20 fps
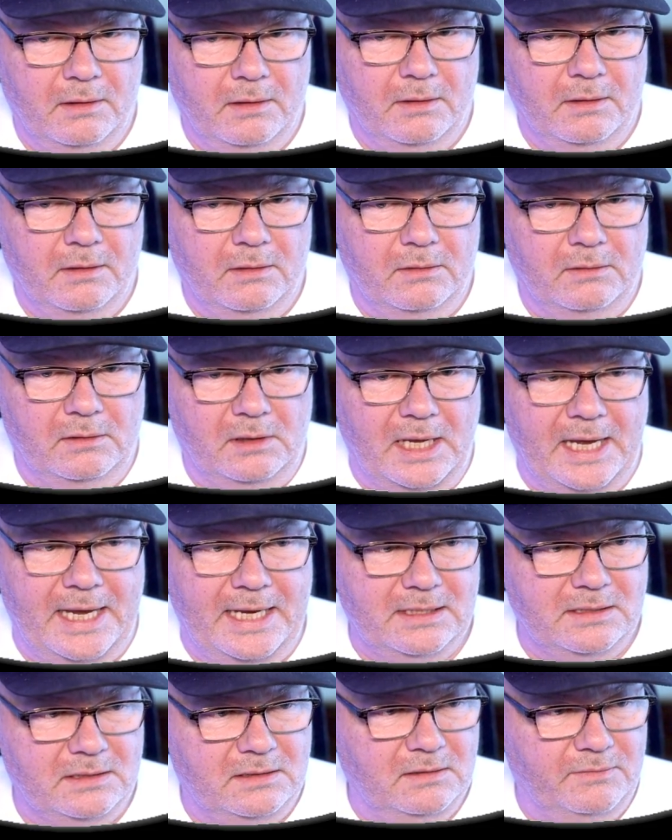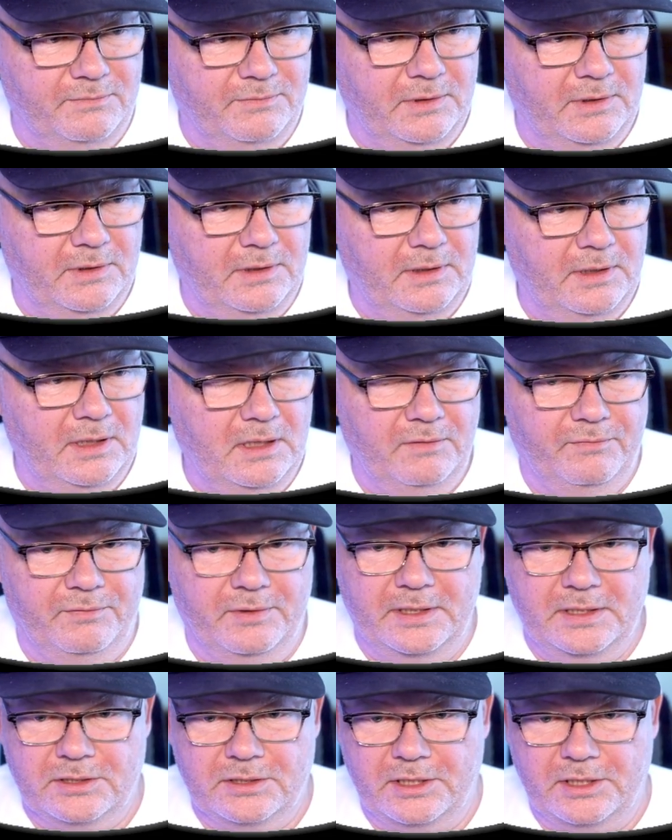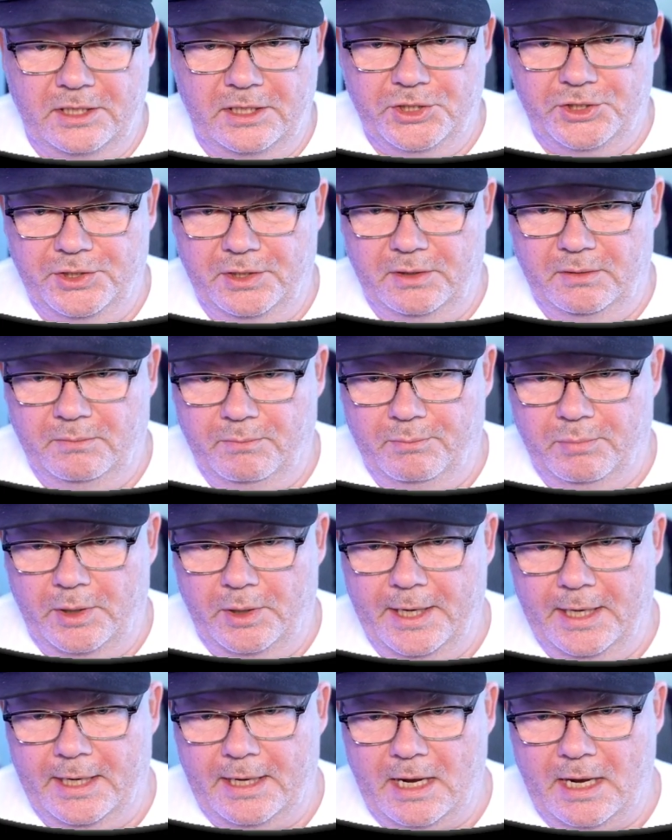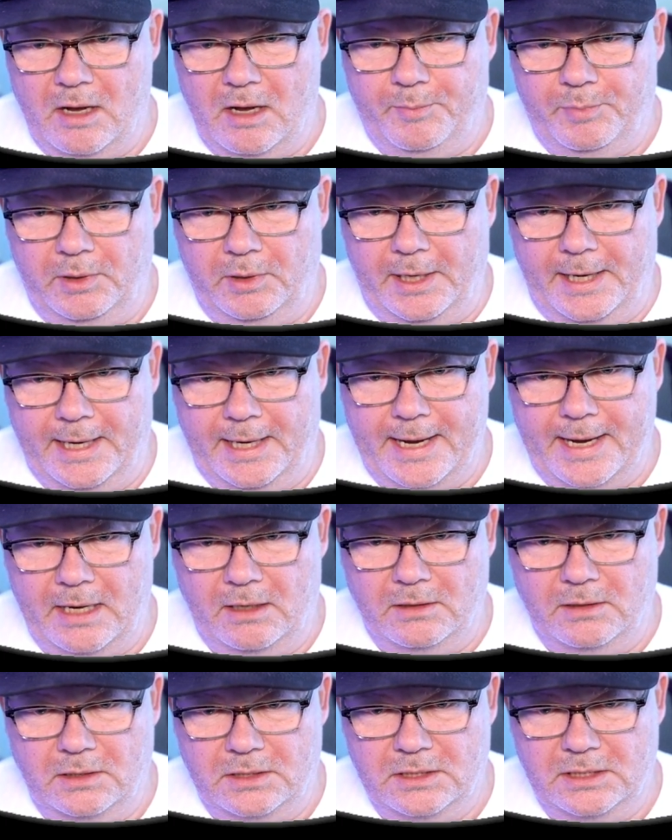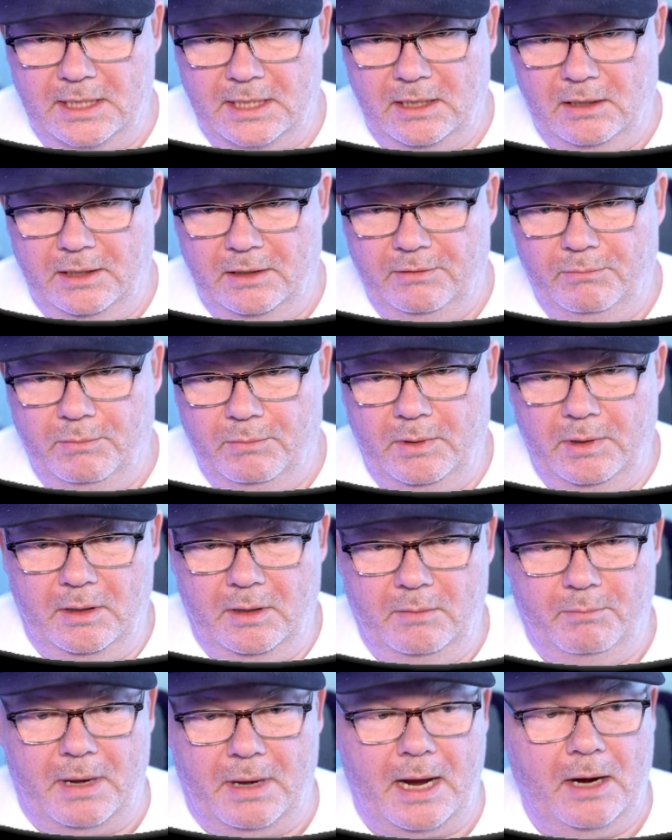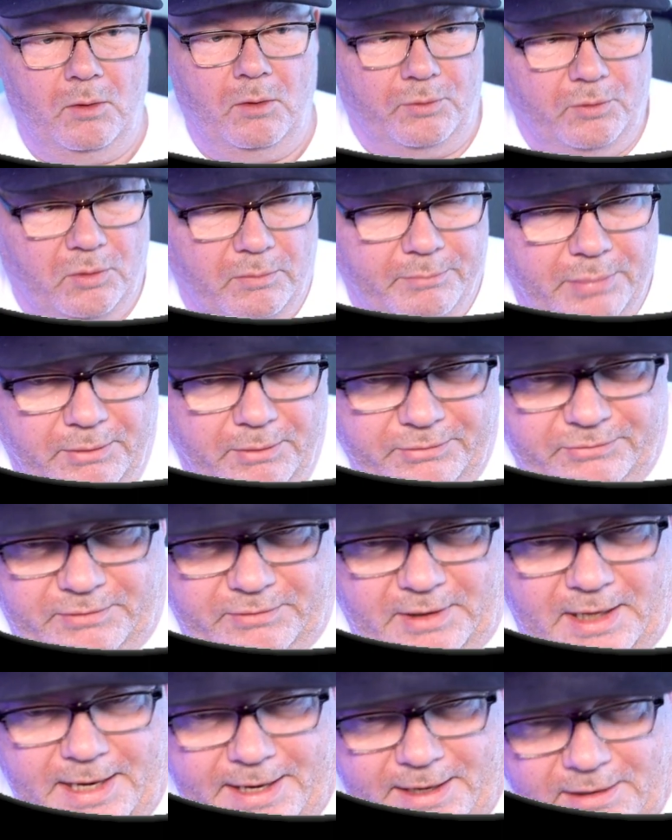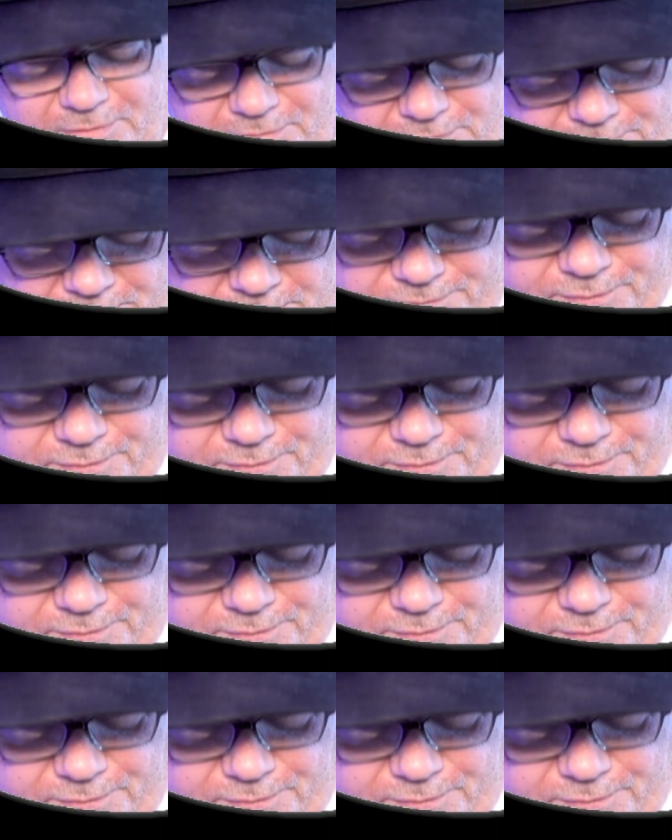last of the evening session breakout play. I got a sell and buy order on both sides, looking for